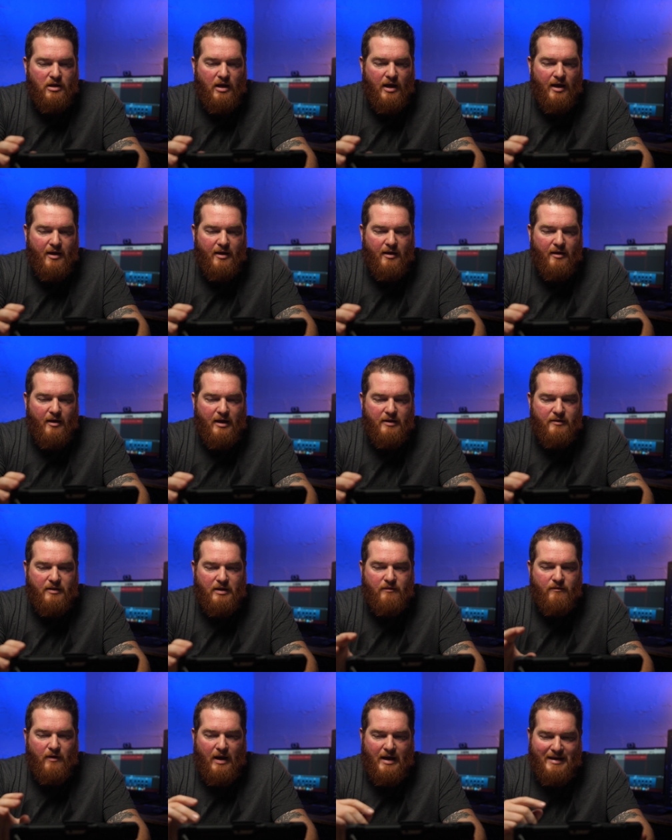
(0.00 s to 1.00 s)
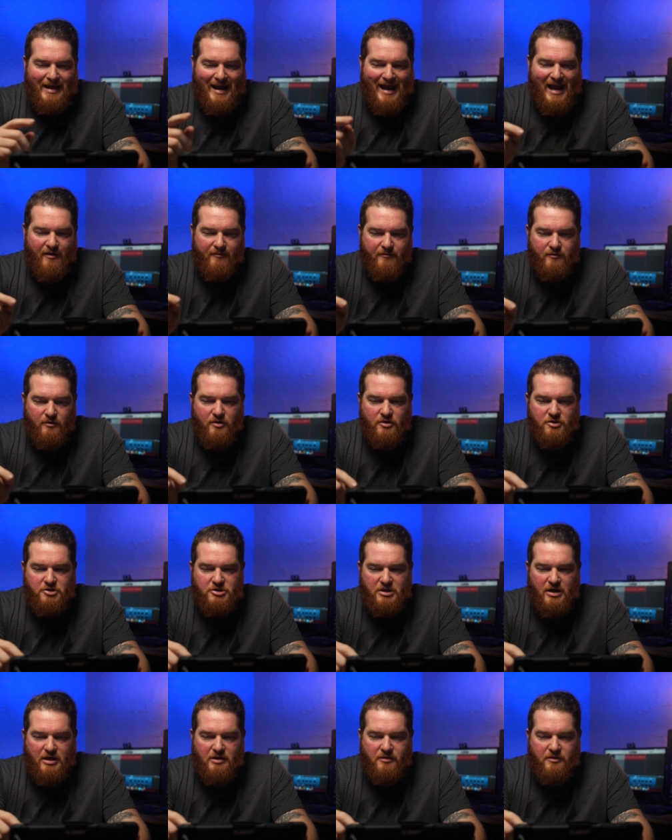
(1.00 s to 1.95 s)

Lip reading: I think on average,